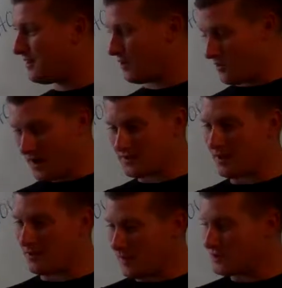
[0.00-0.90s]
who go out
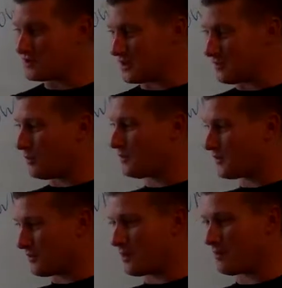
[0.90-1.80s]
there and make sure that the wolves
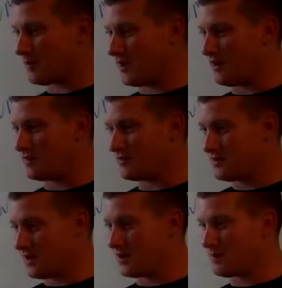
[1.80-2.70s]
don't come around.
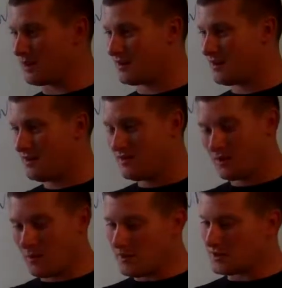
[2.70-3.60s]
You know what I mean?
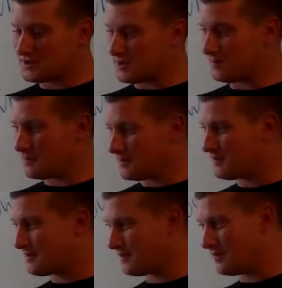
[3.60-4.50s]
Don't be a sheep.
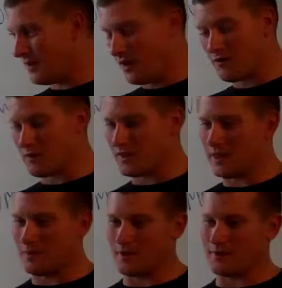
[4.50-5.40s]
Don't ever be
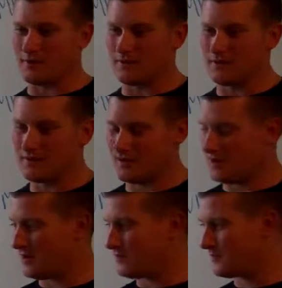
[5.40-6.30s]
that person. You
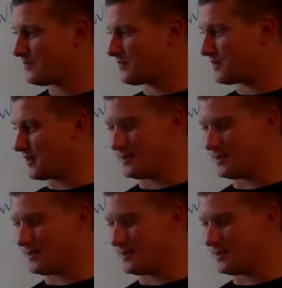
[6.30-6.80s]
know. So